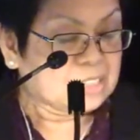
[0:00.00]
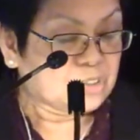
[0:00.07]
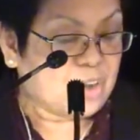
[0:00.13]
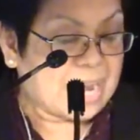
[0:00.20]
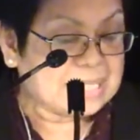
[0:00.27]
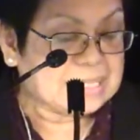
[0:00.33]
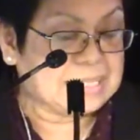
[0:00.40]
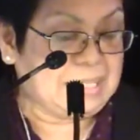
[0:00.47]

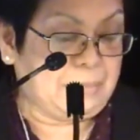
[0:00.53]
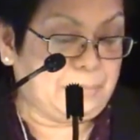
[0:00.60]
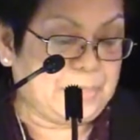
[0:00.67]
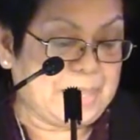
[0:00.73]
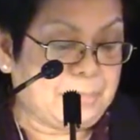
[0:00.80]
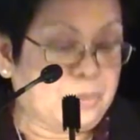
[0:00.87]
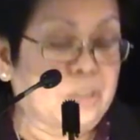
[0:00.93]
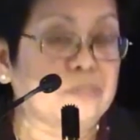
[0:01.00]
trust in
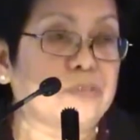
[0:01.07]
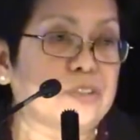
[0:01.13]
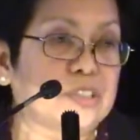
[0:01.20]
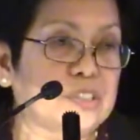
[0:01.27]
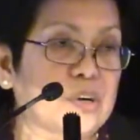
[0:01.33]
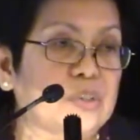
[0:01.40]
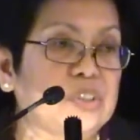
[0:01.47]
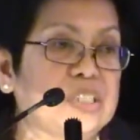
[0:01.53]
people for
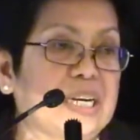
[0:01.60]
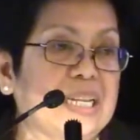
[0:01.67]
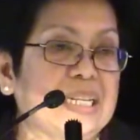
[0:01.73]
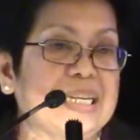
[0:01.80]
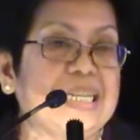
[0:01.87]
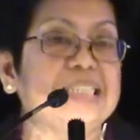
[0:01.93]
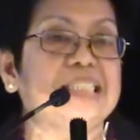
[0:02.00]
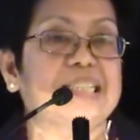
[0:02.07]

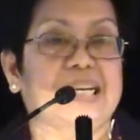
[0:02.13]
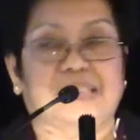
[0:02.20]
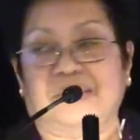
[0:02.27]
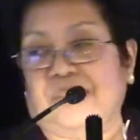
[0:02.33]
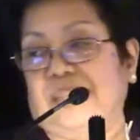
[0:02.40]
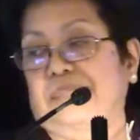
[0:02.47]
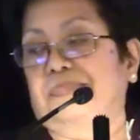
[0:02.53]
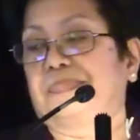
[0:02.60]
social,
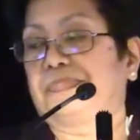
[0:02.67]
etc.